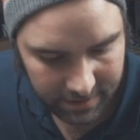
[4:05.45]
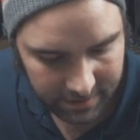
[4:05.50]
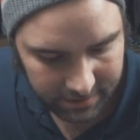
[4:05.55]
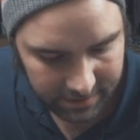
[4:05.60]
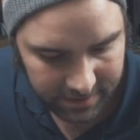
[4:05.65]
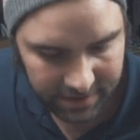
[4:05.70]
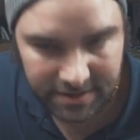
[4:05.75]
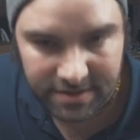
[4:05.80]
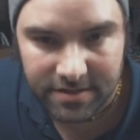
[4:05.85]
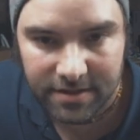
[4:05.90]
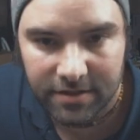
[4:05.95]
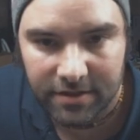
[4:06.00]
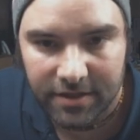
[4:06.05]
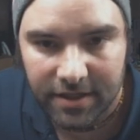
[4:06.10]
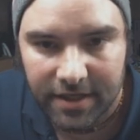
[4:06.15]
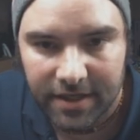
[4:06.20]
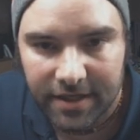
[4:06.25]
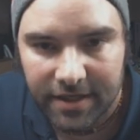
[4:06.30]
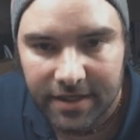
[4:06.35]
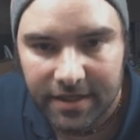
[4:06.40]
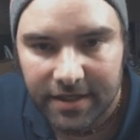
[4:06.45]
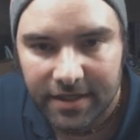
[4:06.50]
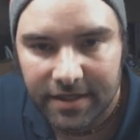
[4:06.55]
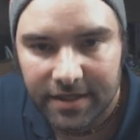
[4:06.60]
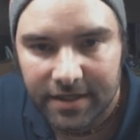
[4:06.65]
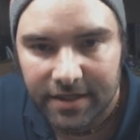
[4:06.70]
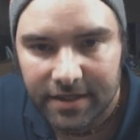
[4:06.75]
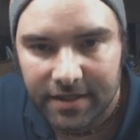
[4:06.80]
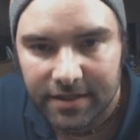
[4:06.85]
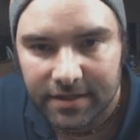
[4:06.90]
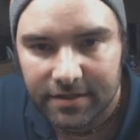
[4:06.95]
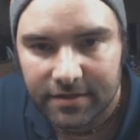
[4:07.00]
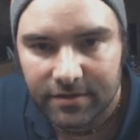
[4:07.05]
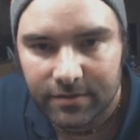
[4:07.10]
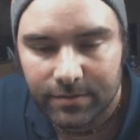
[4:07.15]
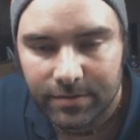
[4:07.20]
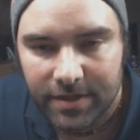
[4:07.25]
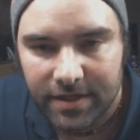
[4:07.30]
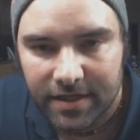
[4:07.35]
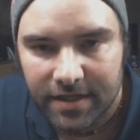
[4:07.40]
But let's go ahead and go
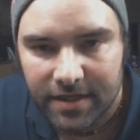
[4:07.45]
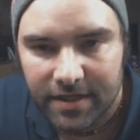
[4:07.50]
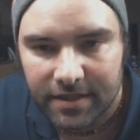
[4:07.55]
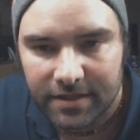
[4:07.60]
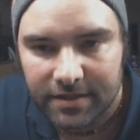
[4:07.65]
back.